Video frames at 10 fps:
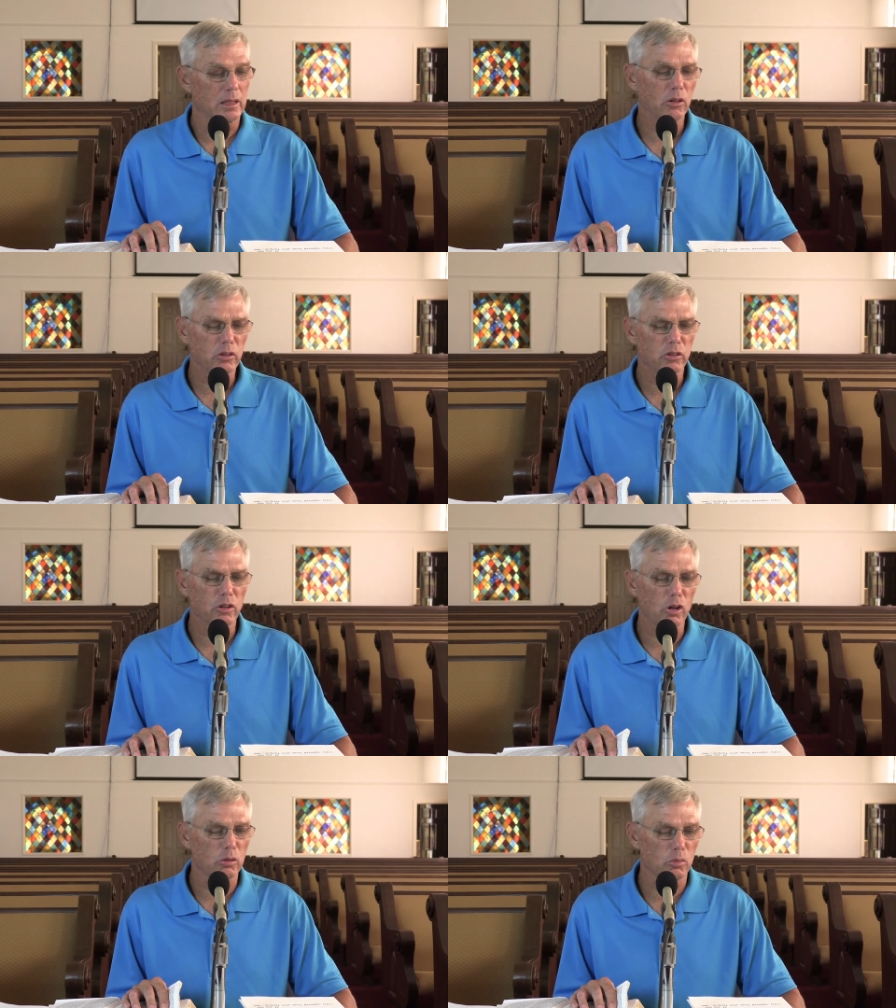There is a
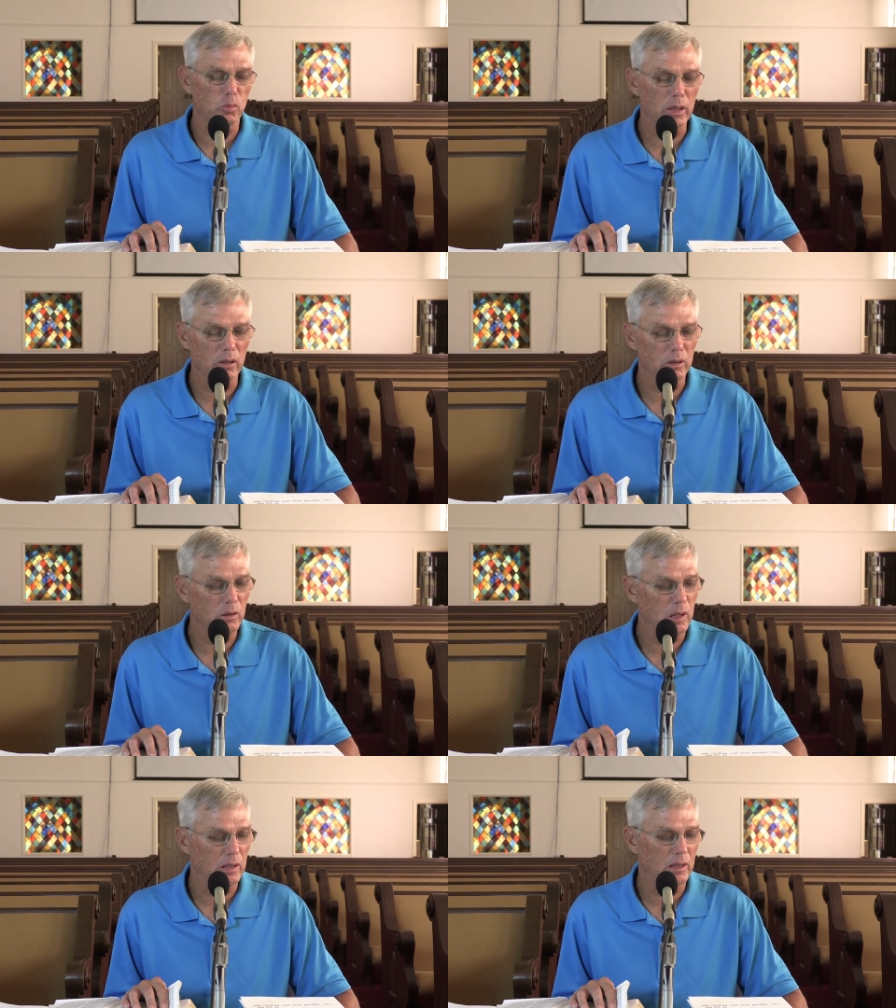song we
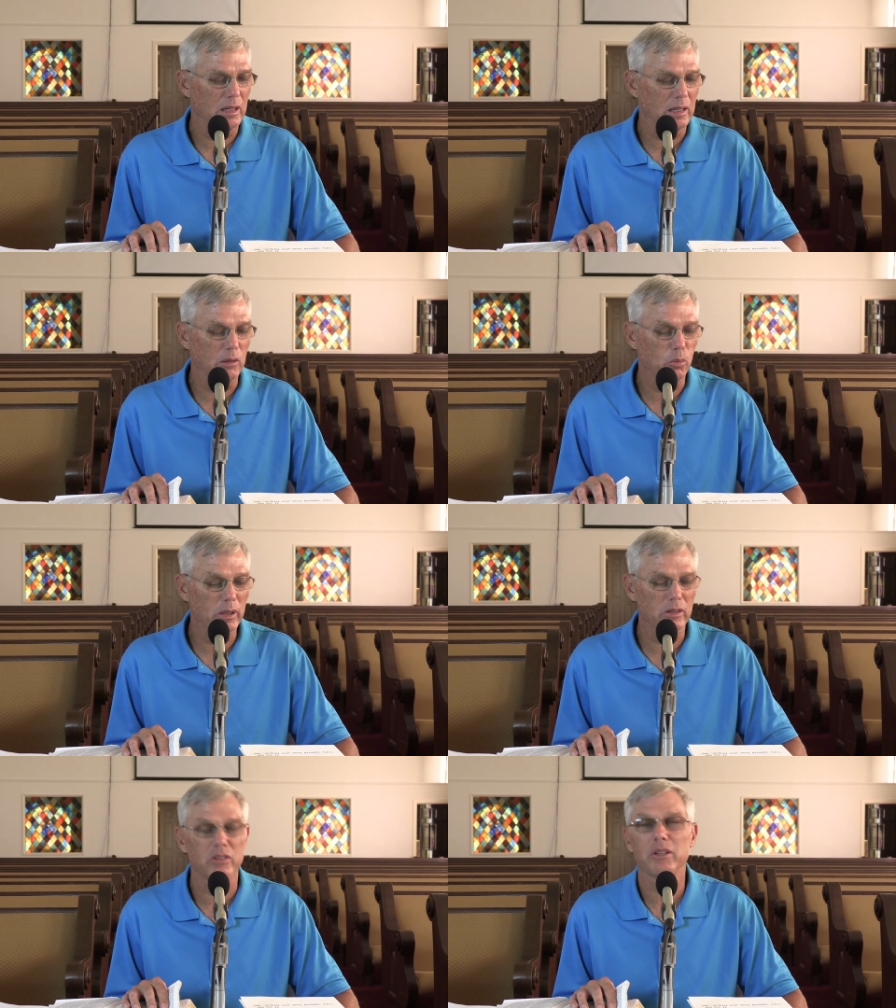learned, and it
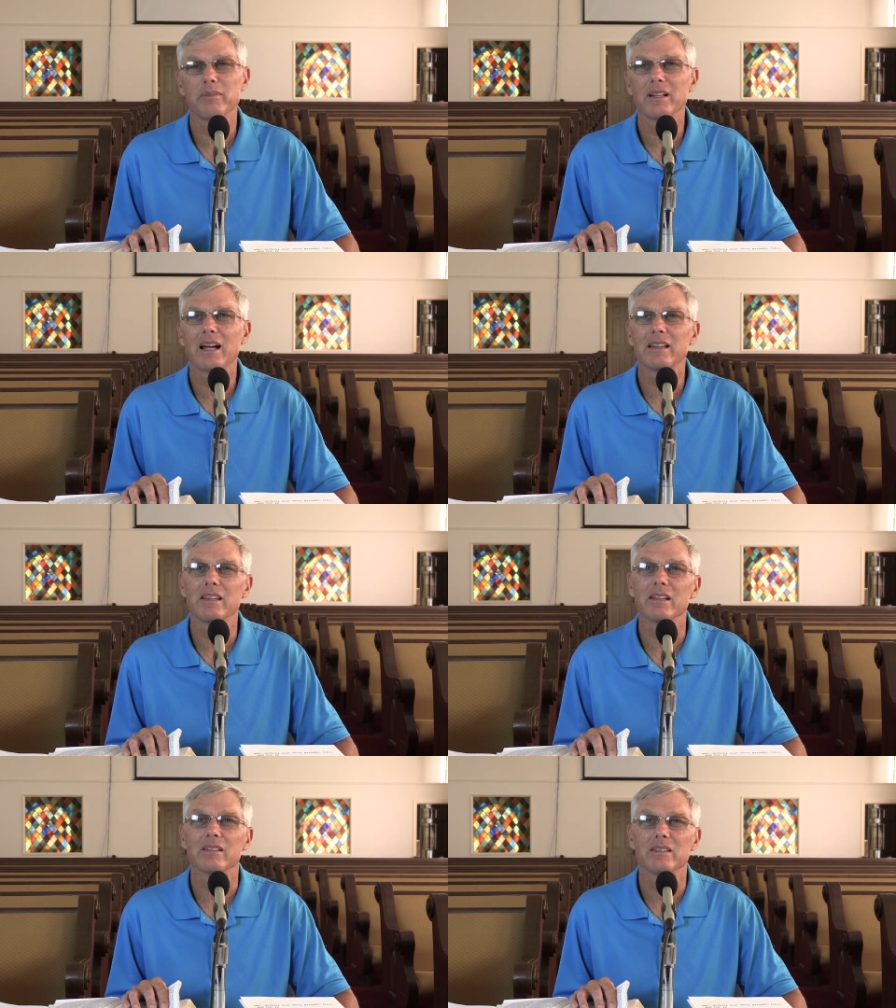went something
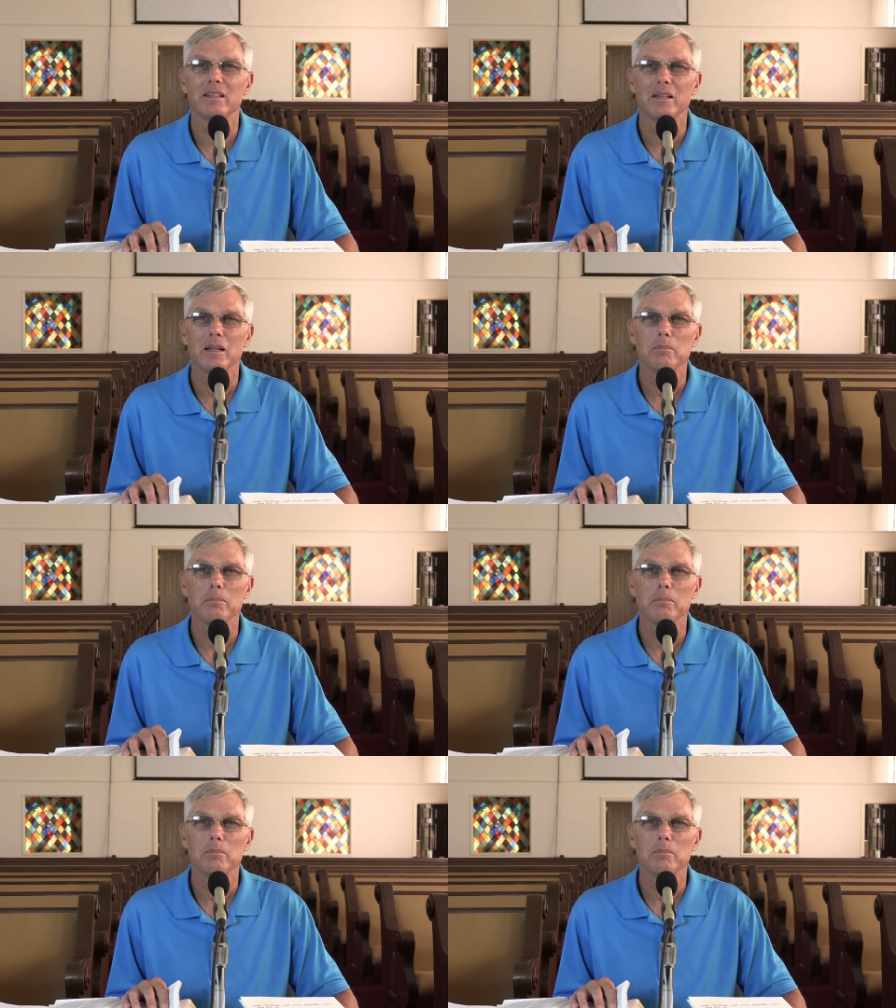like this.